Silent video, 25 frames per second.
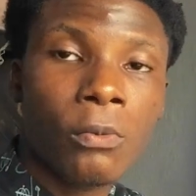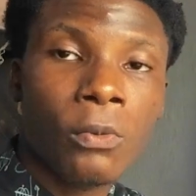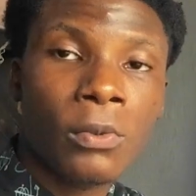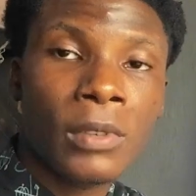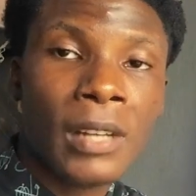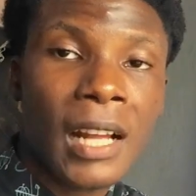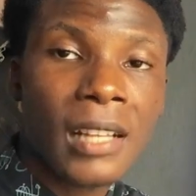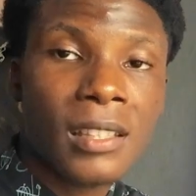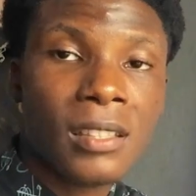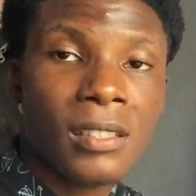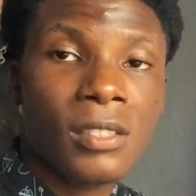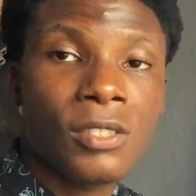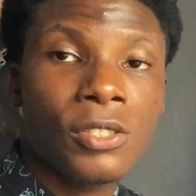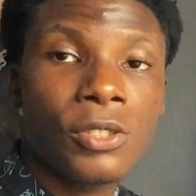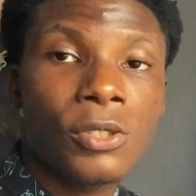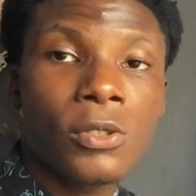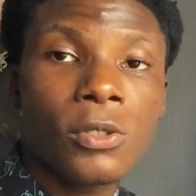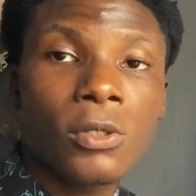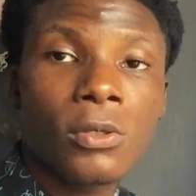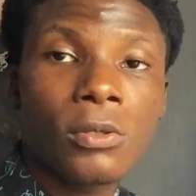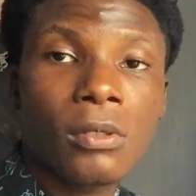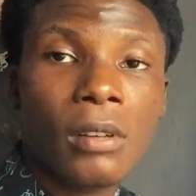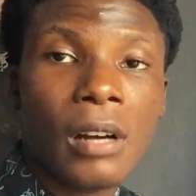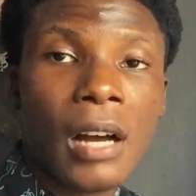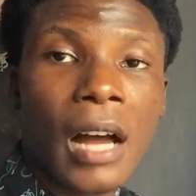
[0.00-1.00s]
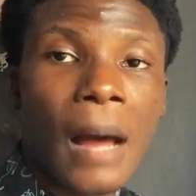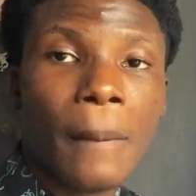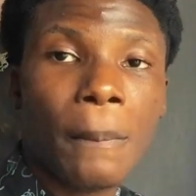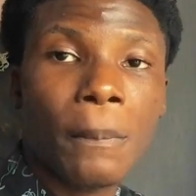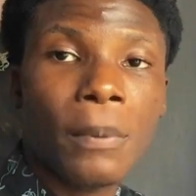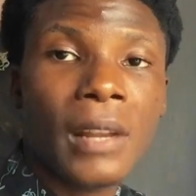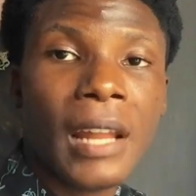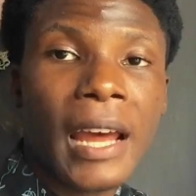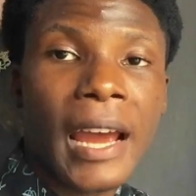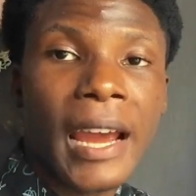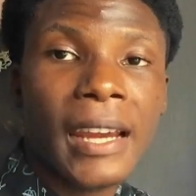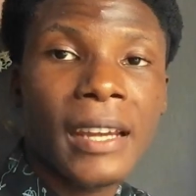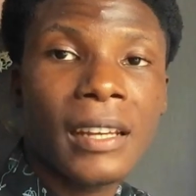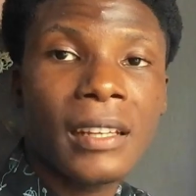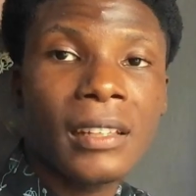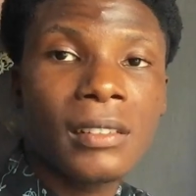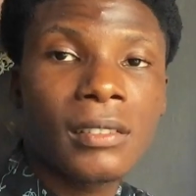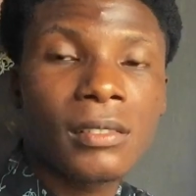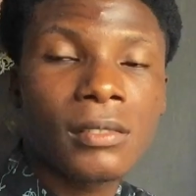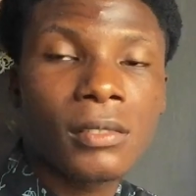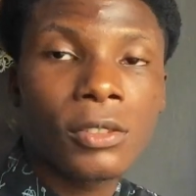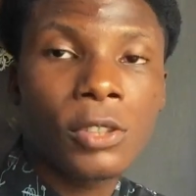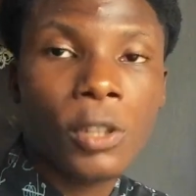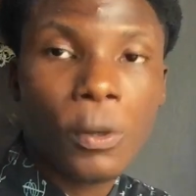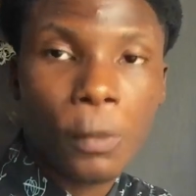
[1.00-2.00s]
that is you applying
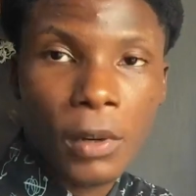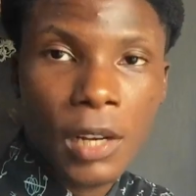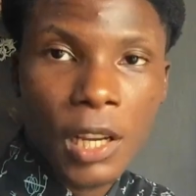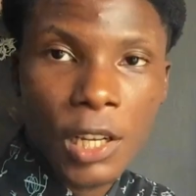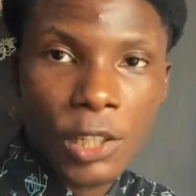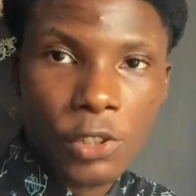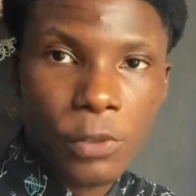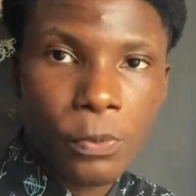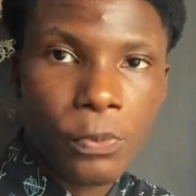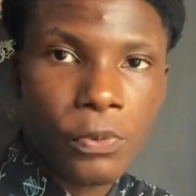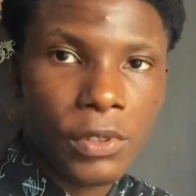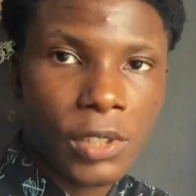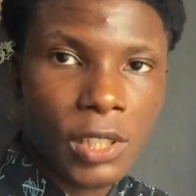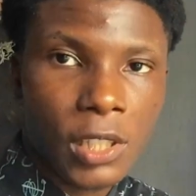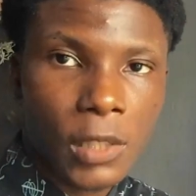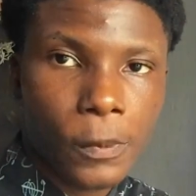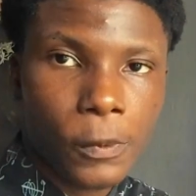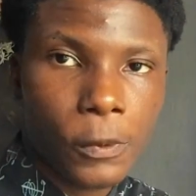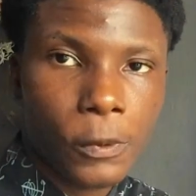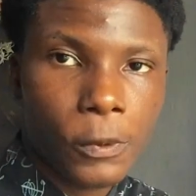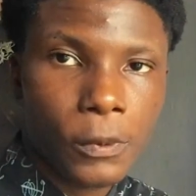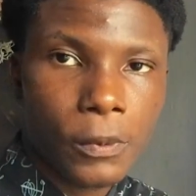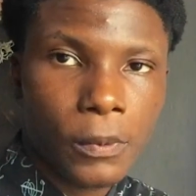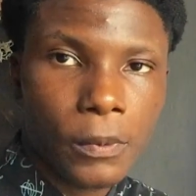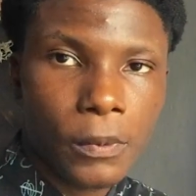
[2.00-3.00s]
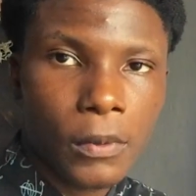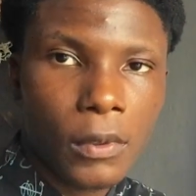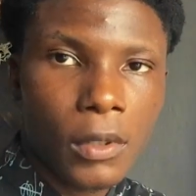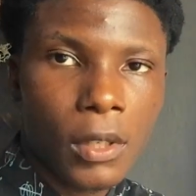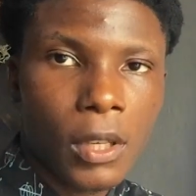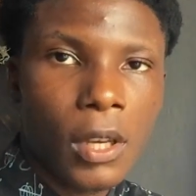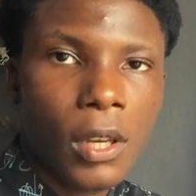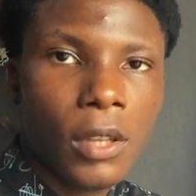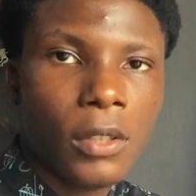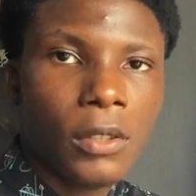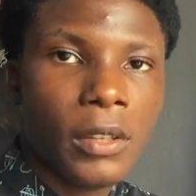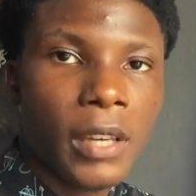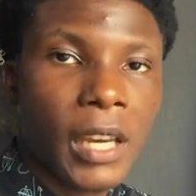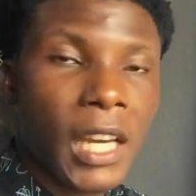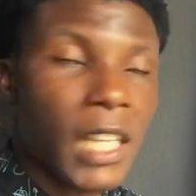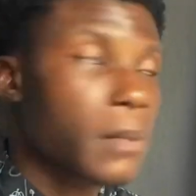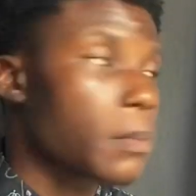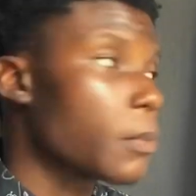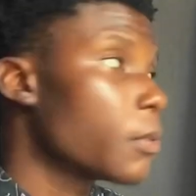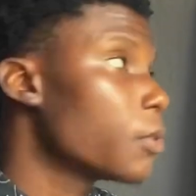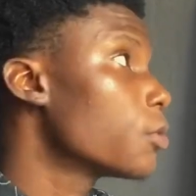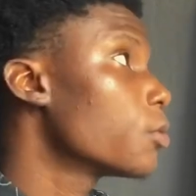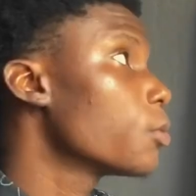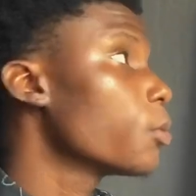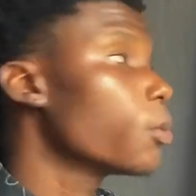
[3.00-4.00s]
the double entry principle. You
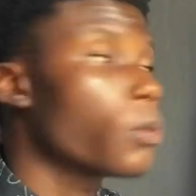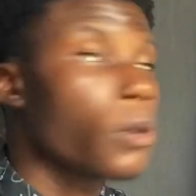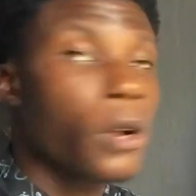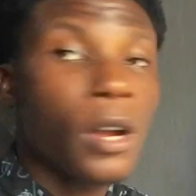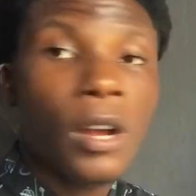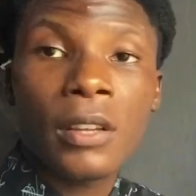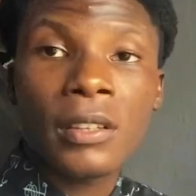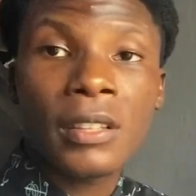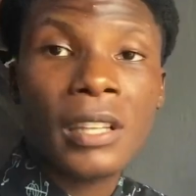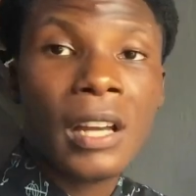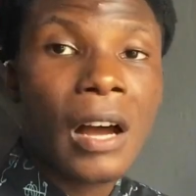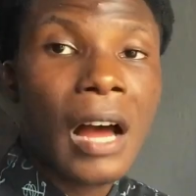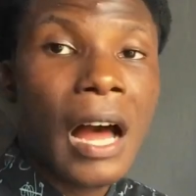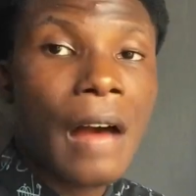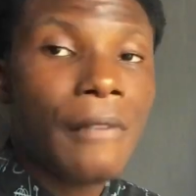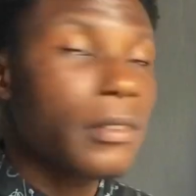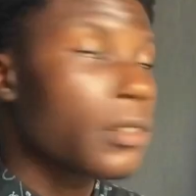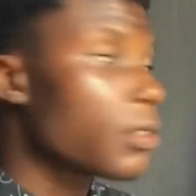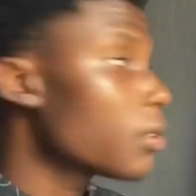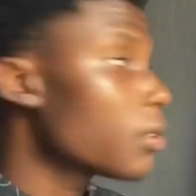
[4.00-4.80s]
get me? So now,